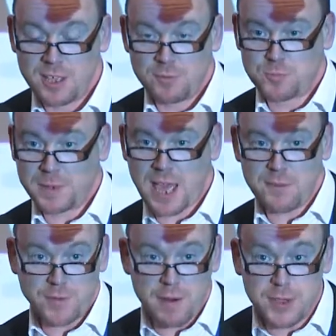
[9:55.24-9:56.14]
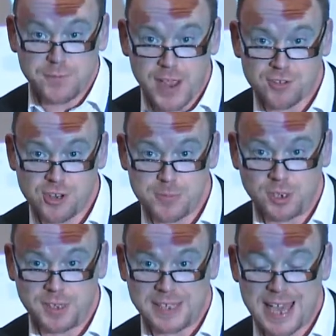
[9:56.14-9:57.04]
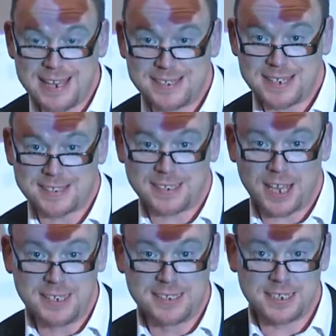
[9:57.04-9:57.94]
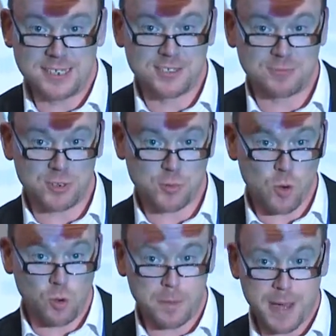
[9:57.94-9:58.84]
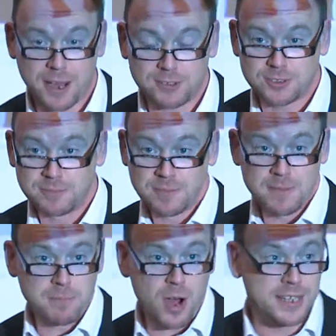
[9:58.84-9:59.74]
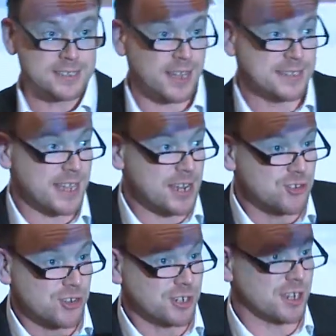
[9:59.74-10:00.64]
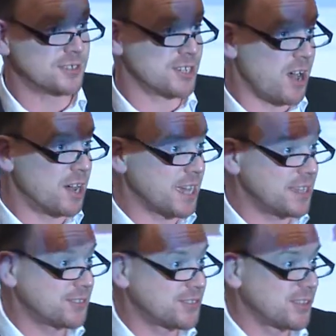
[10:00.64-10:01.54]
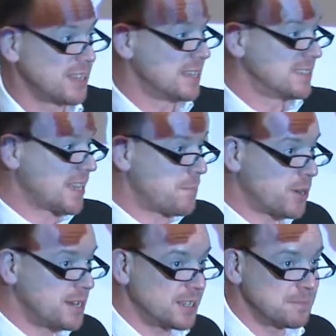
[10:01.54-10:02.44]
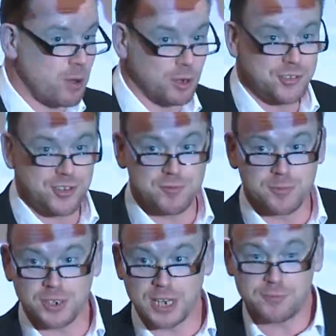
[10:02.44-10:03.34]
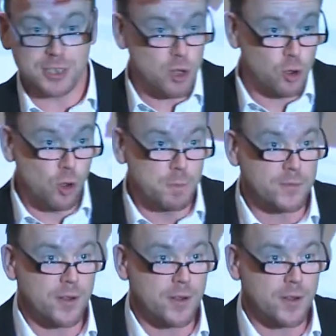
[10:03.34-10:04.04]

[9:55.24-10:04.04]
which became very fashionable in the 80s and 90s, which were all about marketisation and targets, separating policy from delivery. You'll all be